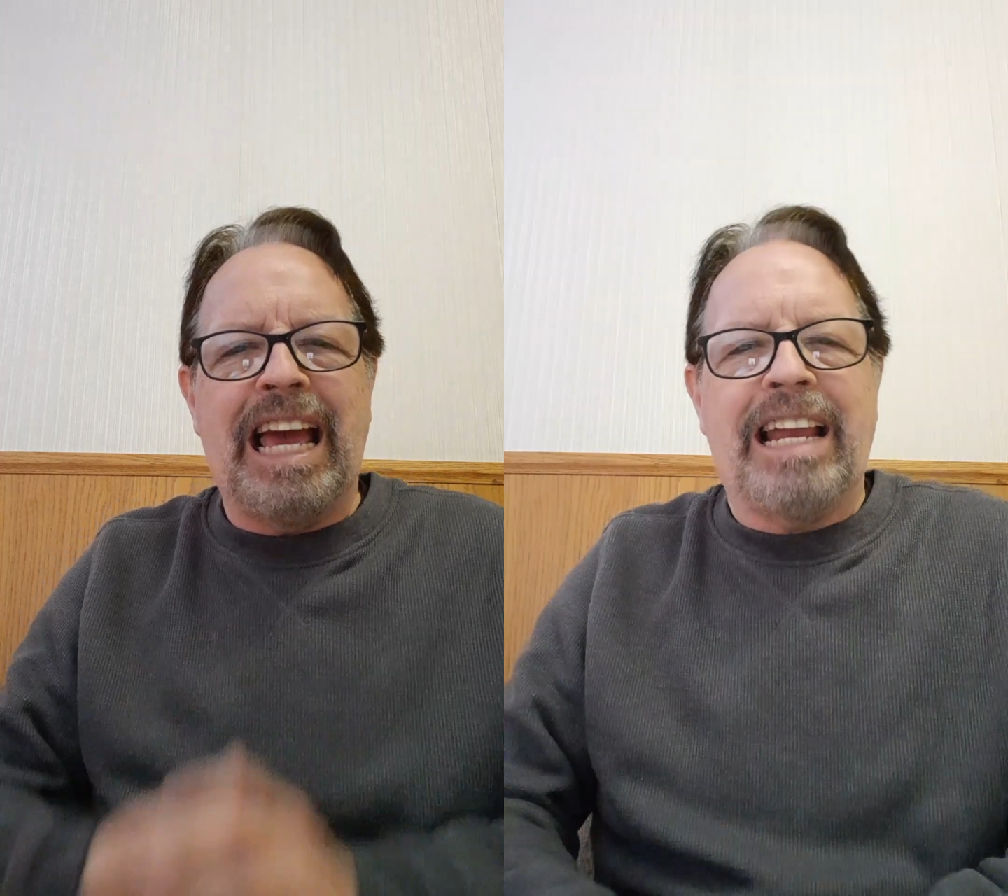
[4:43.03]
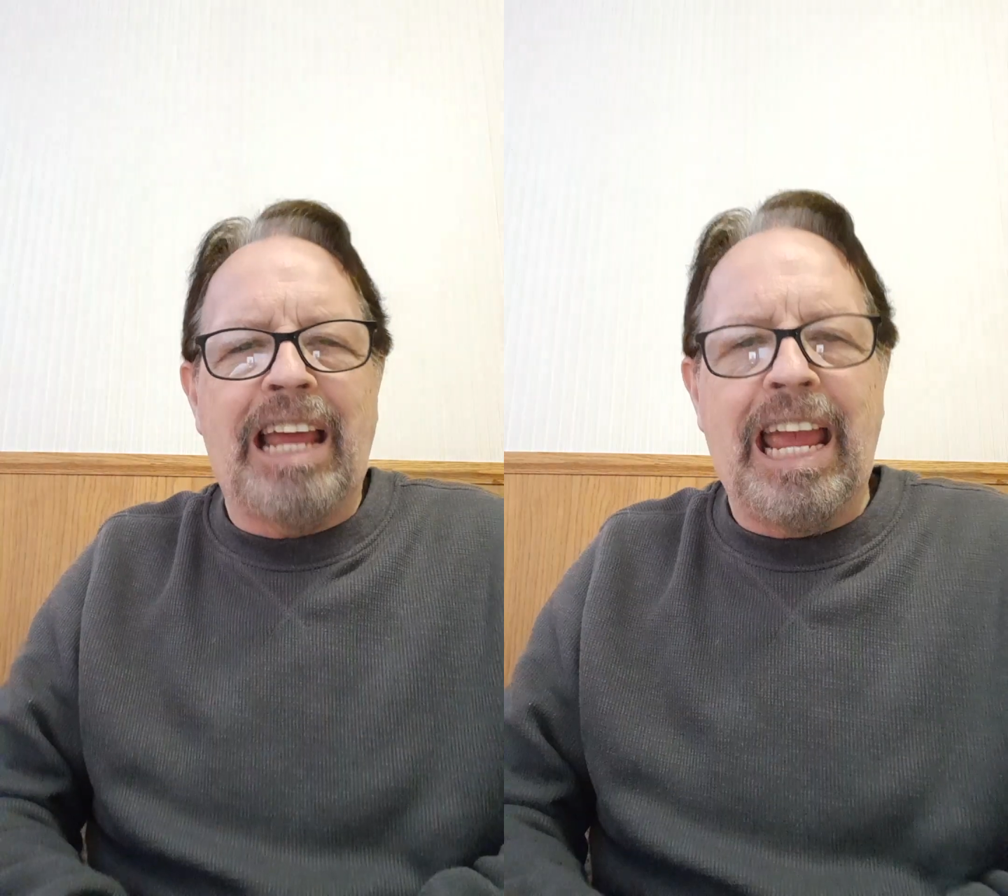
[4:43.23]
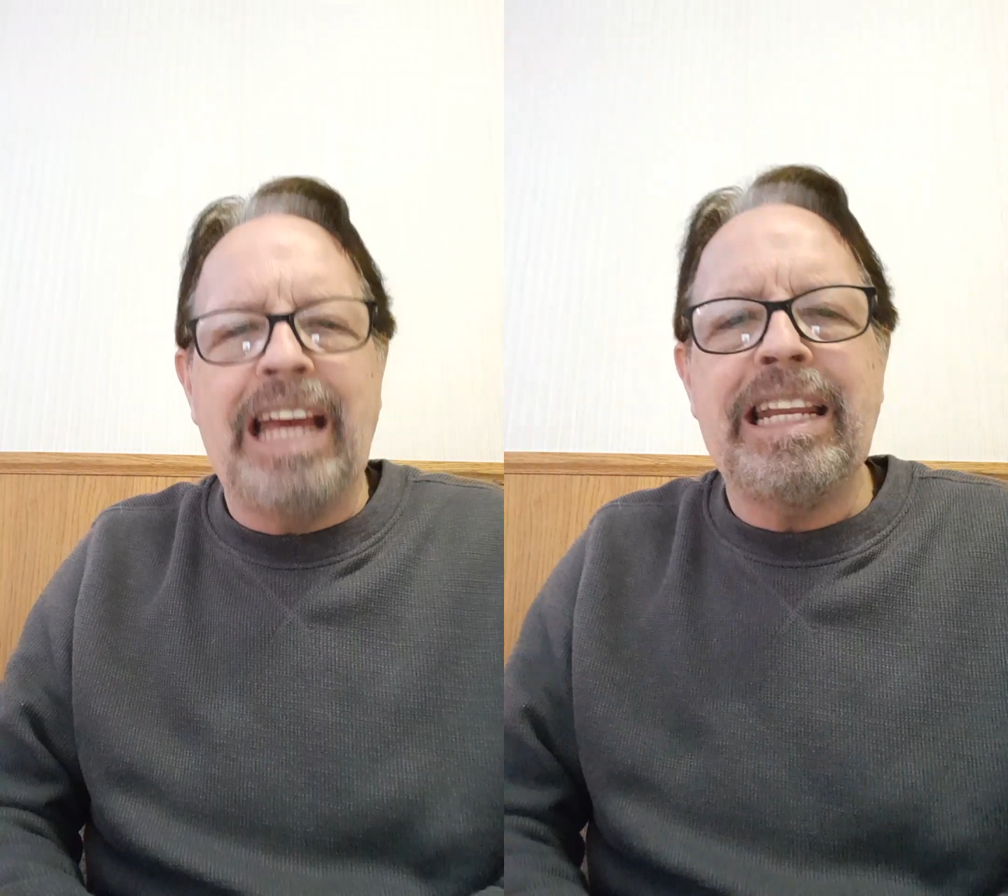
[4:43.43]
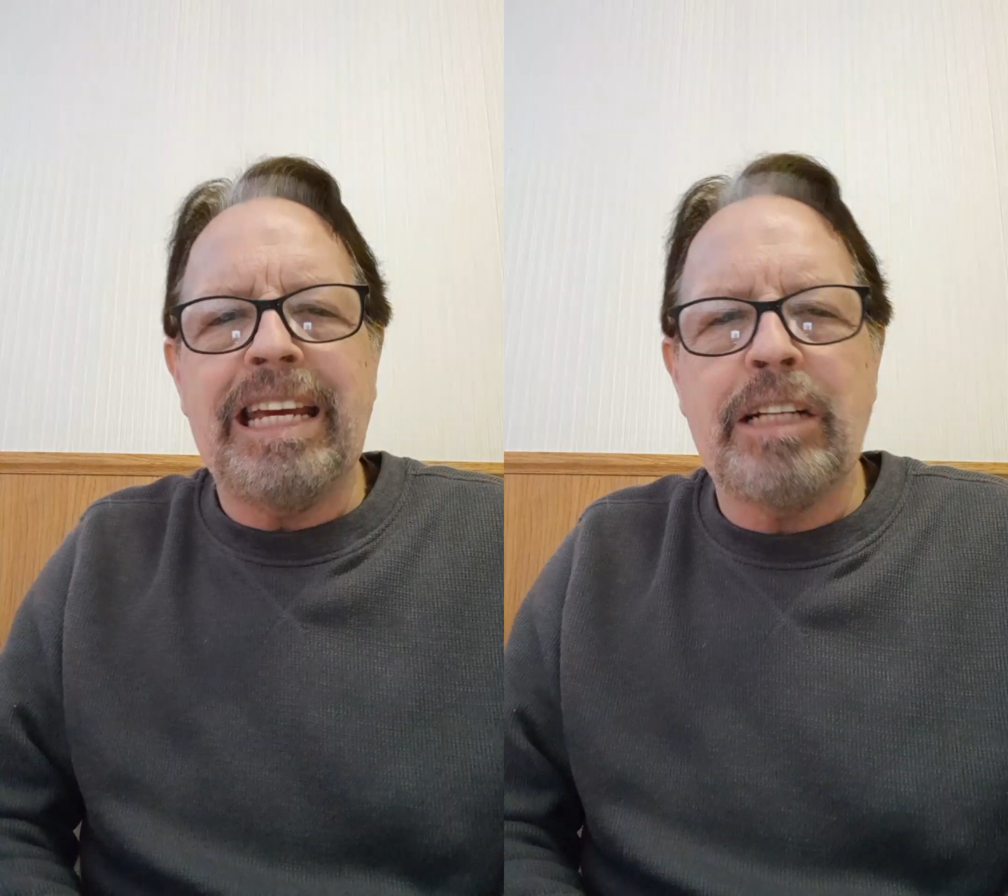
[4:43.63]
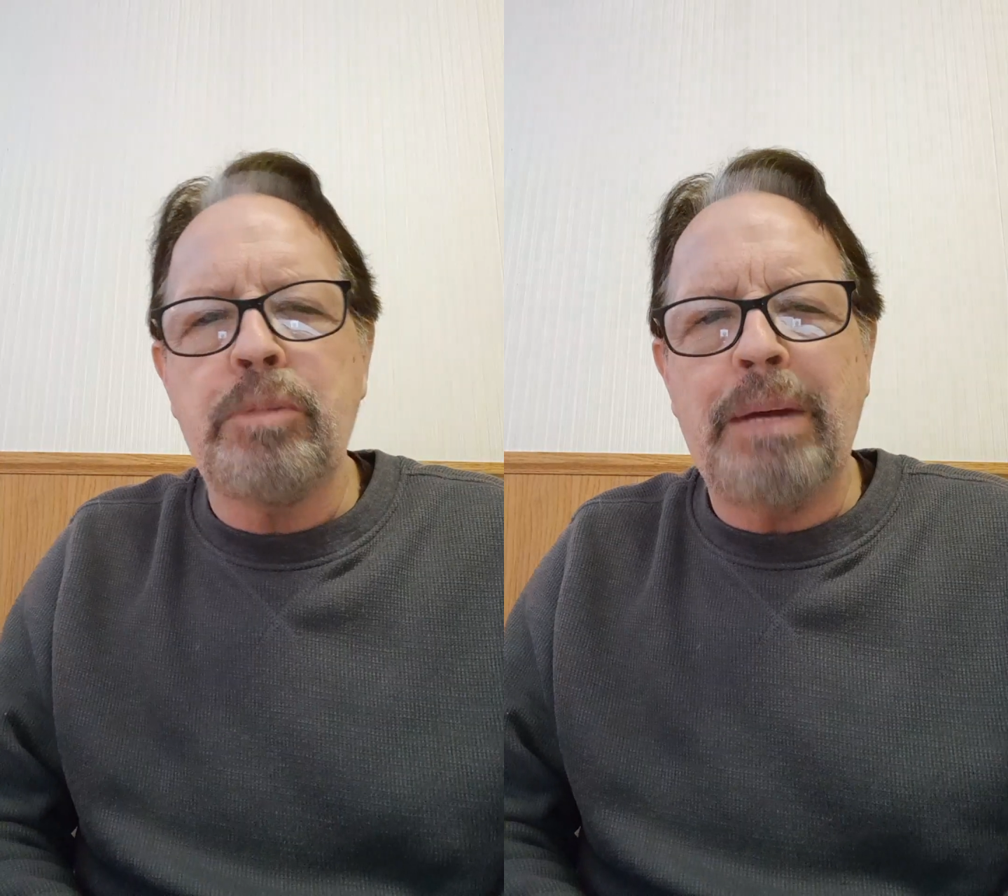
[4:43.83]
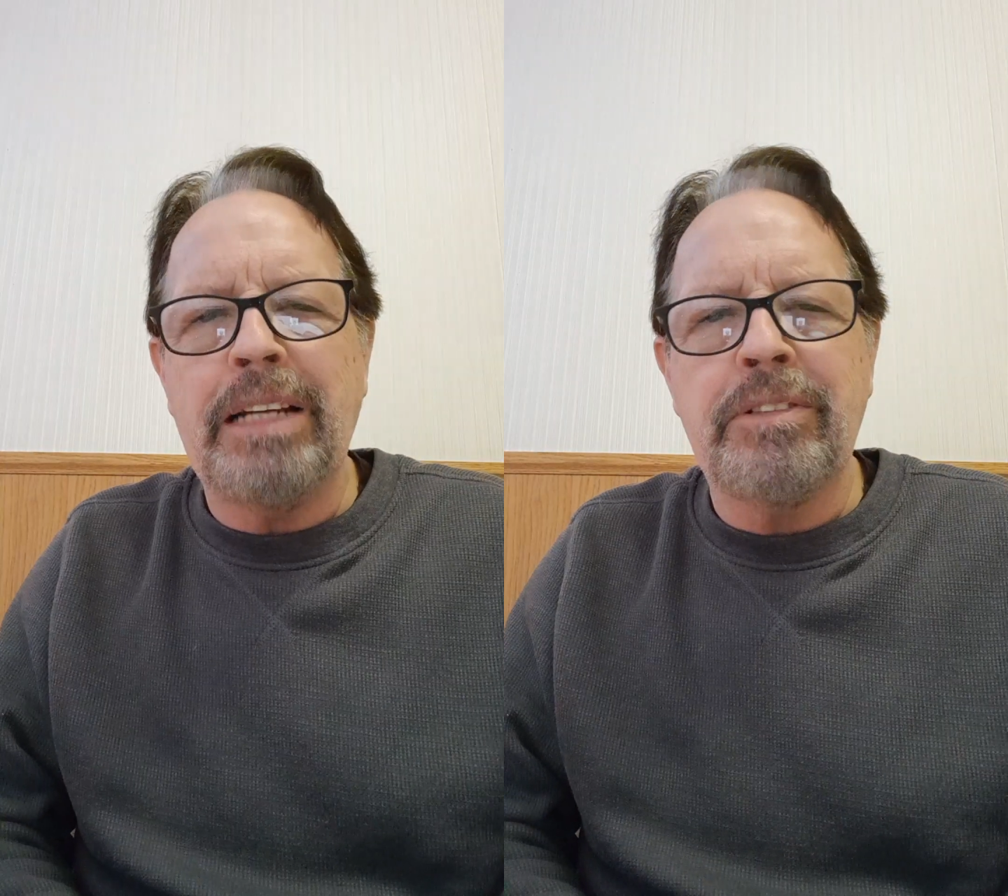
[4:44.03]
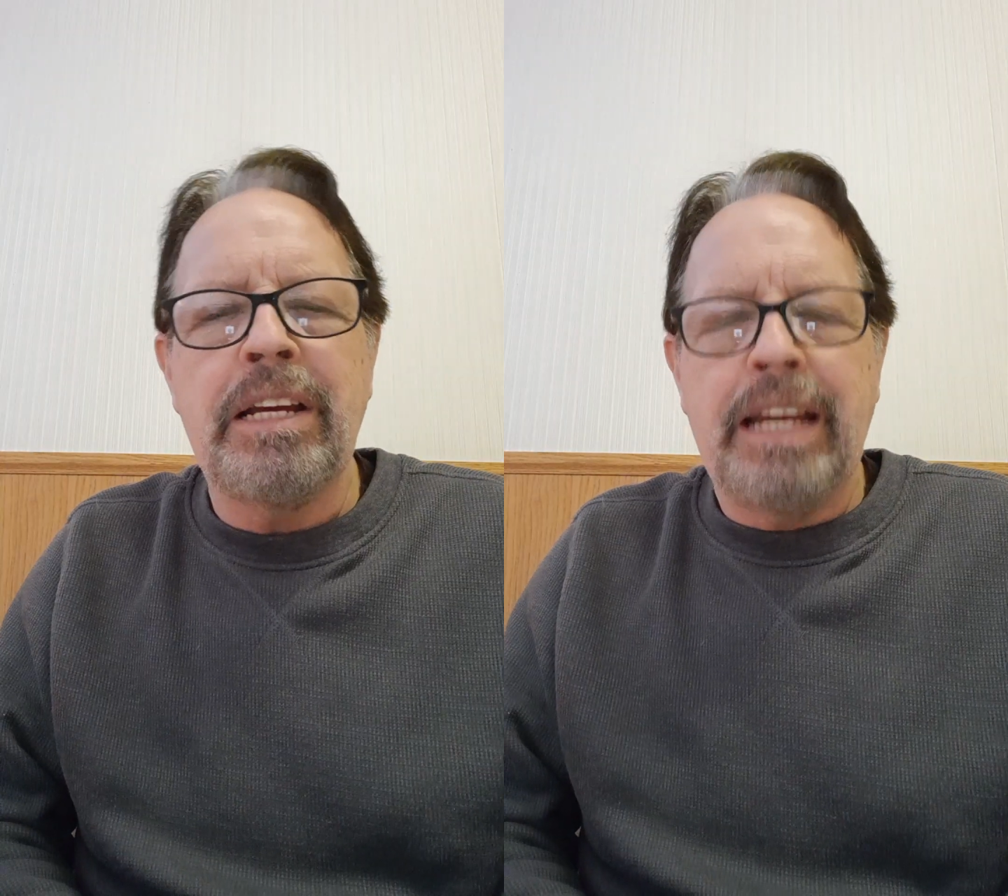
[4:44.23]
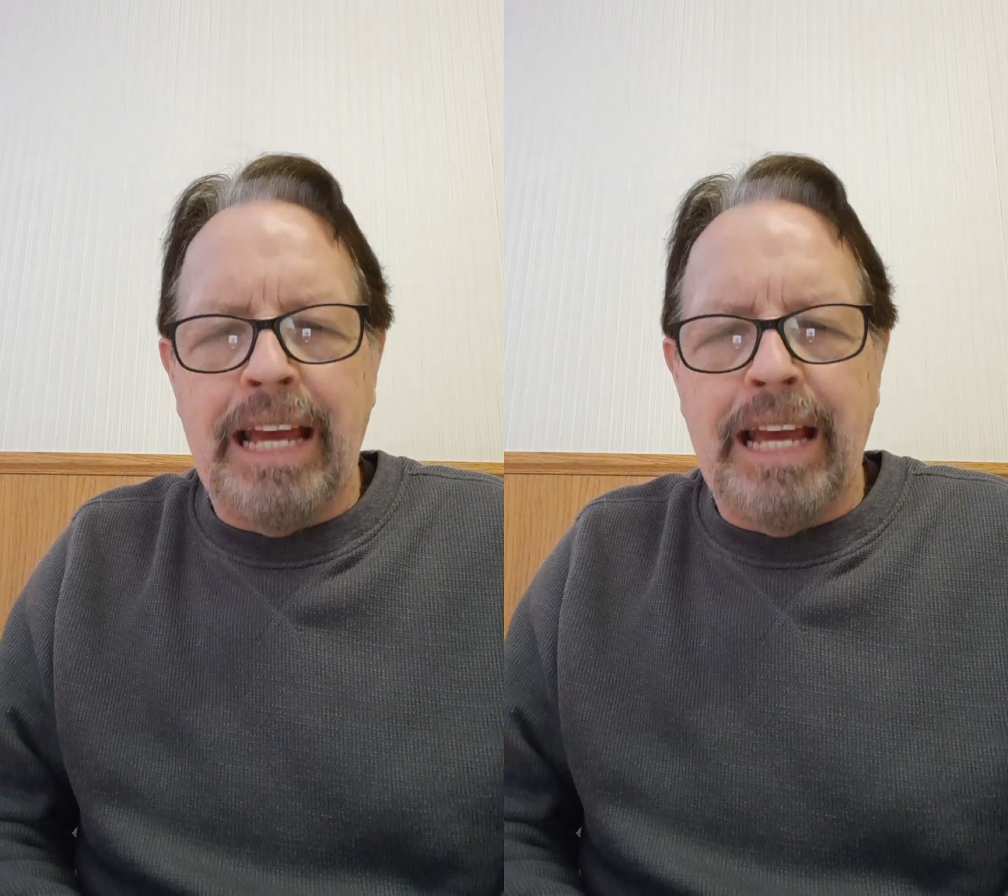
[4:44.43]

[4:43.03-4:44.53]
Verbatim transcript: at any expense.